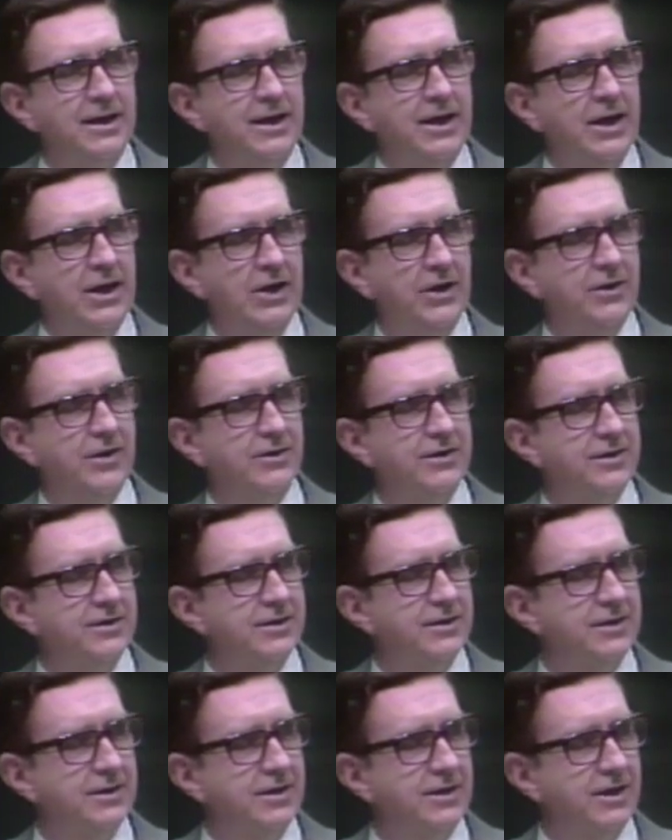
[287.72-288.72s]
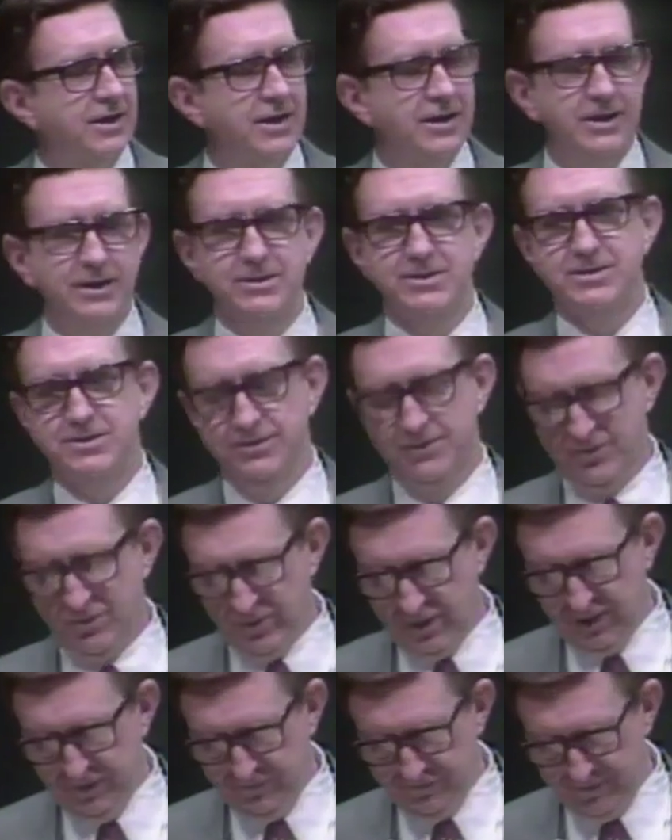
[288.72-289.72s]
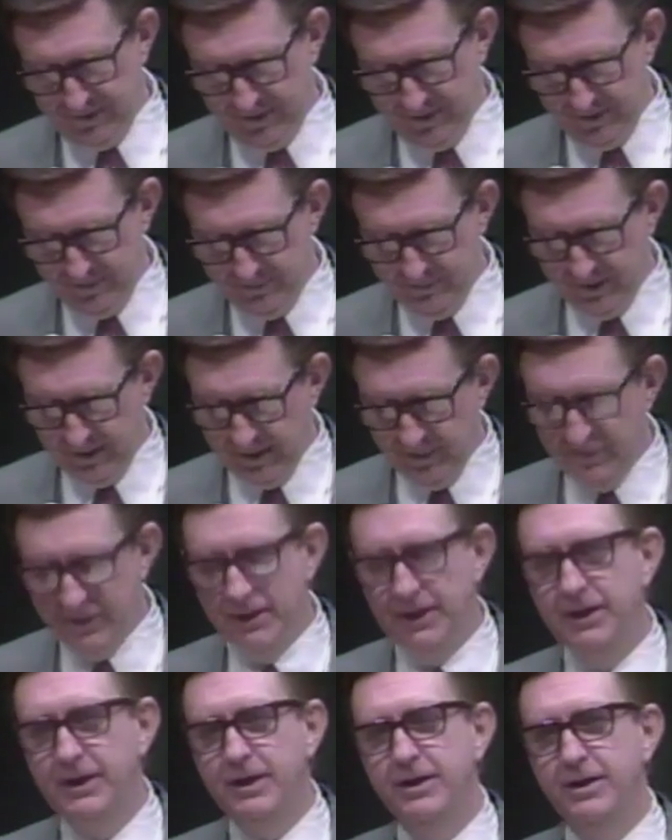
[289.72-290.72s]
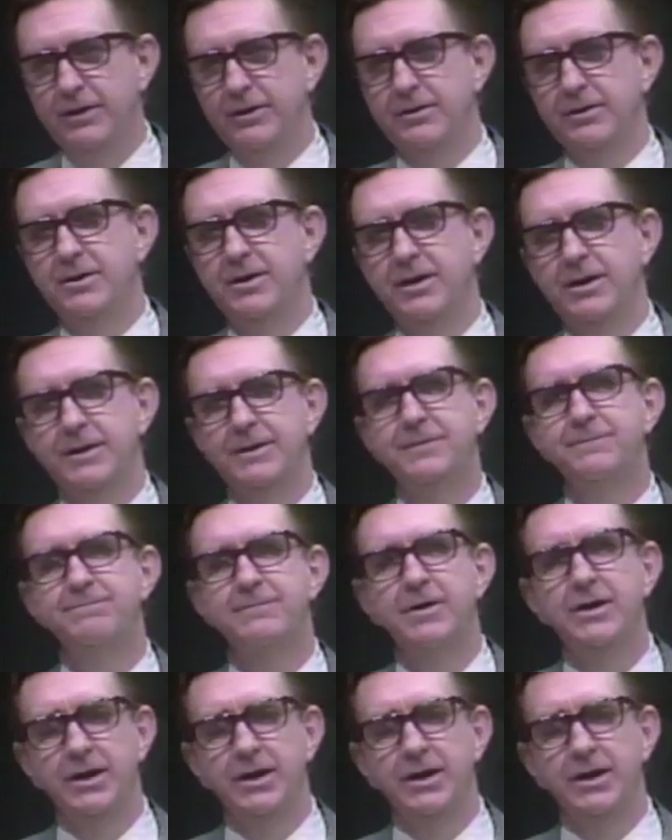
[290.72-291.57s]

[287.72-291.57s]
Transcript: Now, I'd like to qualify my being here today.